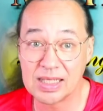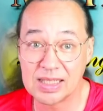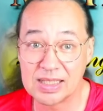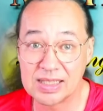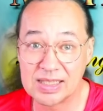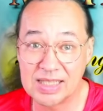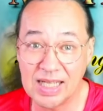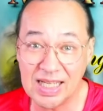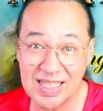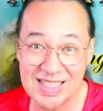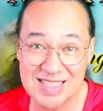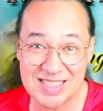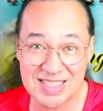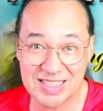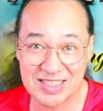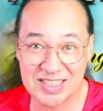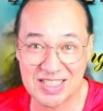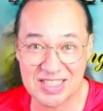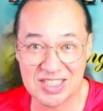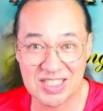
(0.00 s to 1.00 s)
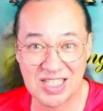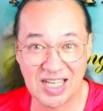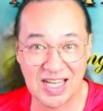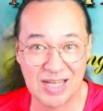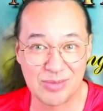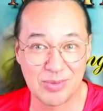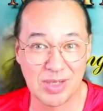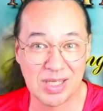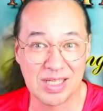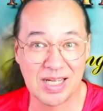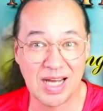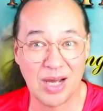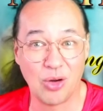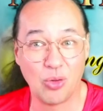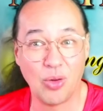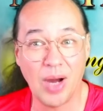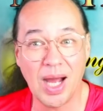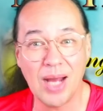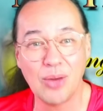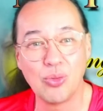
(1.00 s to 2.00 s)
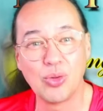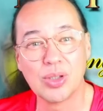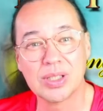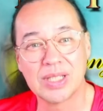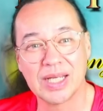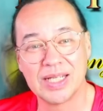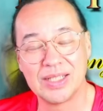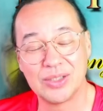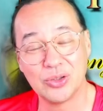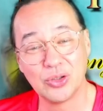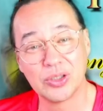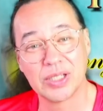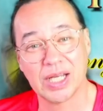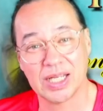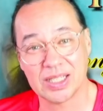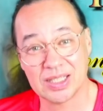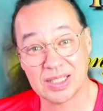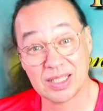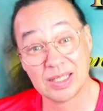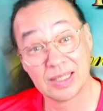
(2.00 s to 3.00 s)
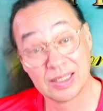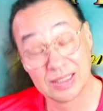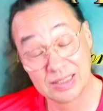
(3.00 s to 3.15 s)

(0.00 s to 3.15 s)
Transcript: That is a disclaimer. Now, why would they do that?